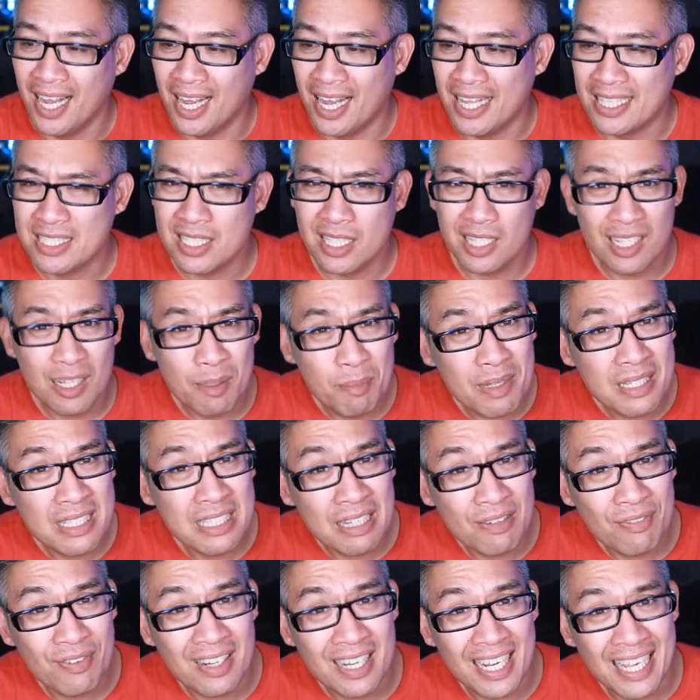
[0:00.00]
It's a little bit
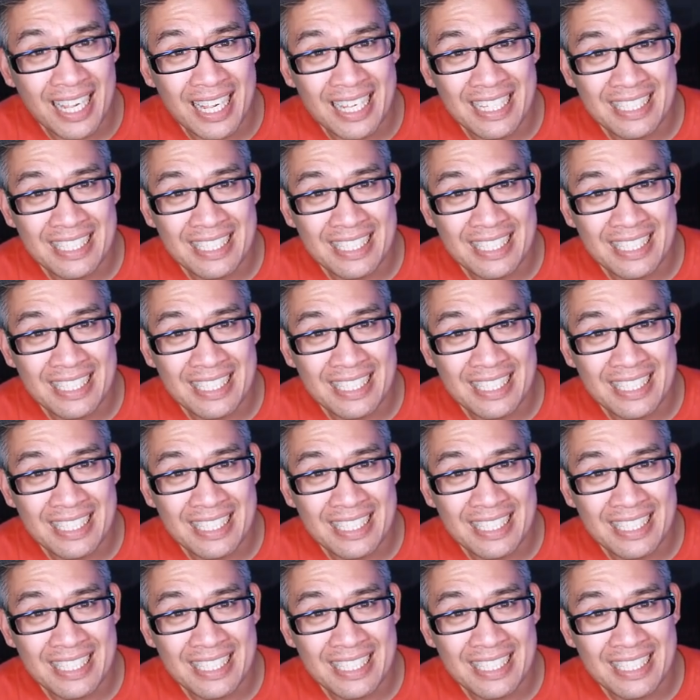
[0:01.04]
different, like I